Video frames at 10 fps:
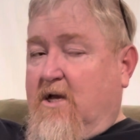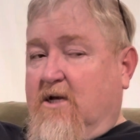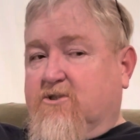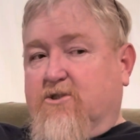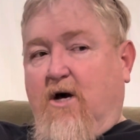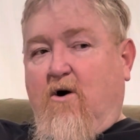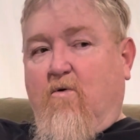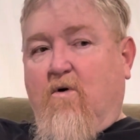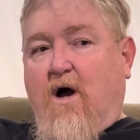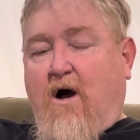
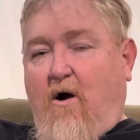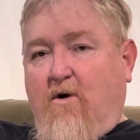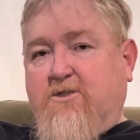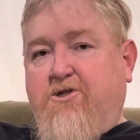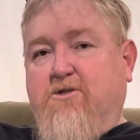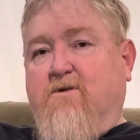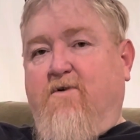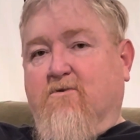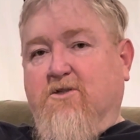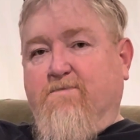So always use your
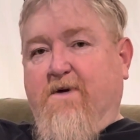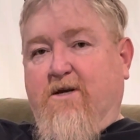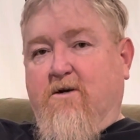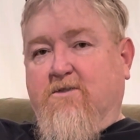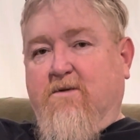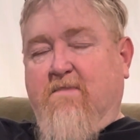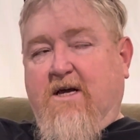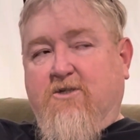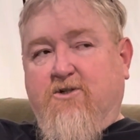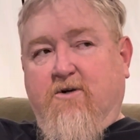voltage meters and
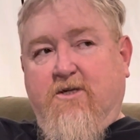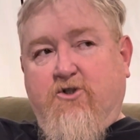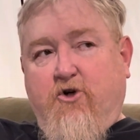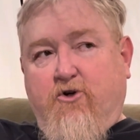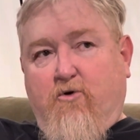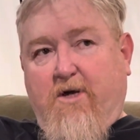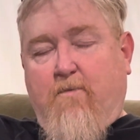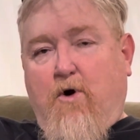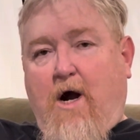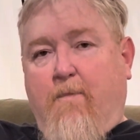make sure that you're doing
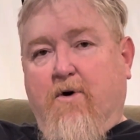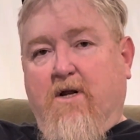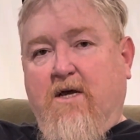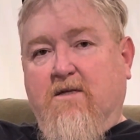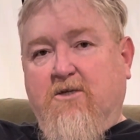it properly.